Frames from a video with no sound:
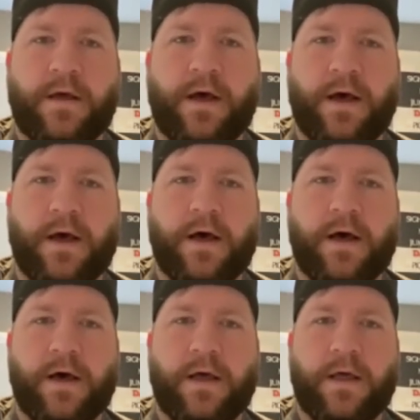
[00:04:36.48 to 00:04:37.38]

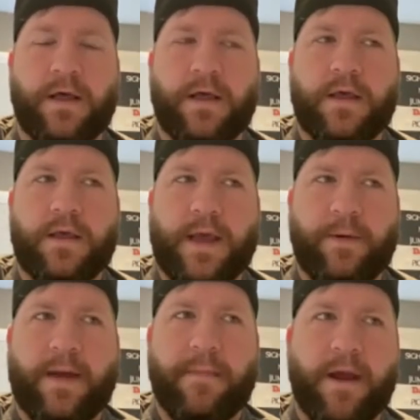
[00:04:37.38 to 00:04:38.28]
Uh, yeah,
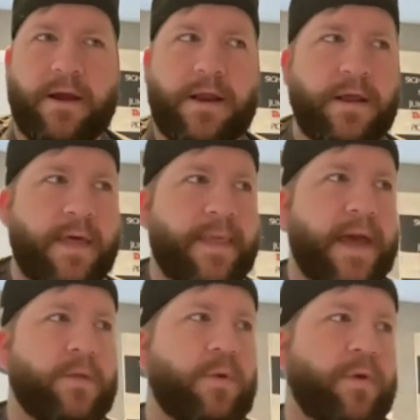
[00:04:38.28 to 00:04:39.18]
we got married and
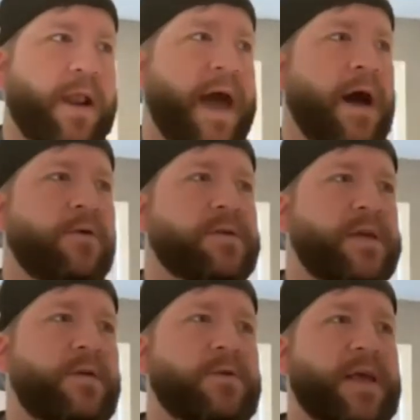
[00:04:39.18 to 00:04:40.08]
then we bought a
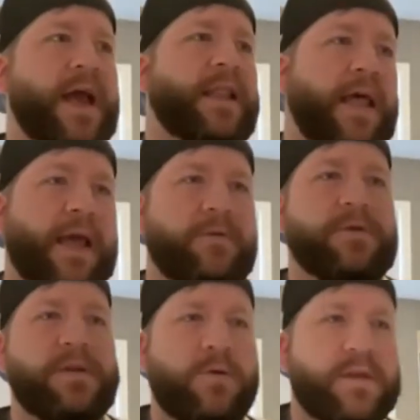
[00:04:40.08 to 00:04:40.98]
house, and it was kind of like I
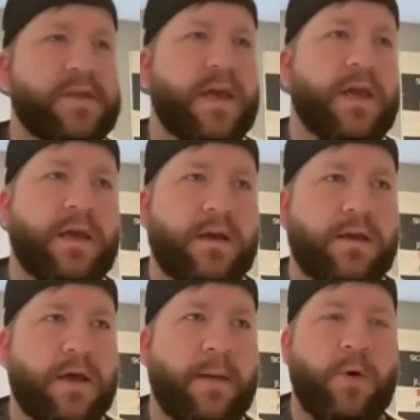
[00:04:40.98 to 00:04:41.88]
was noticing
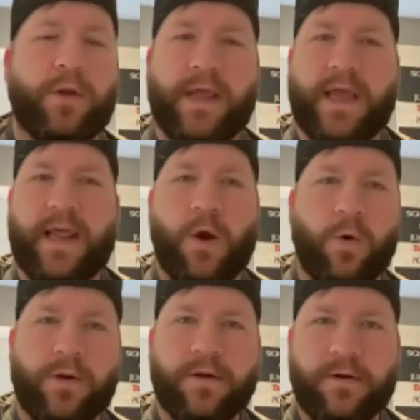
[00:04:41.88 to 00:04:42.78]
I'm only getting
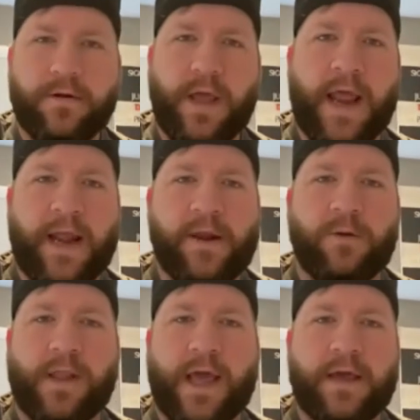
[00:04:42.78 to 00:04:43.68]
older, and I
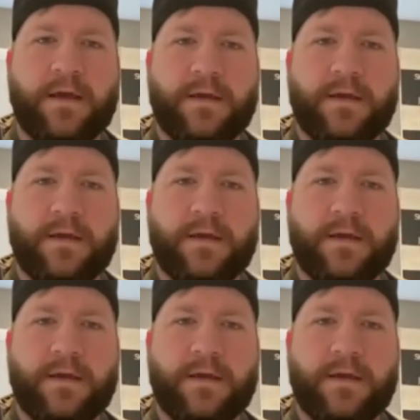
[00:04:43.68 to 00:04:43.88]
don't like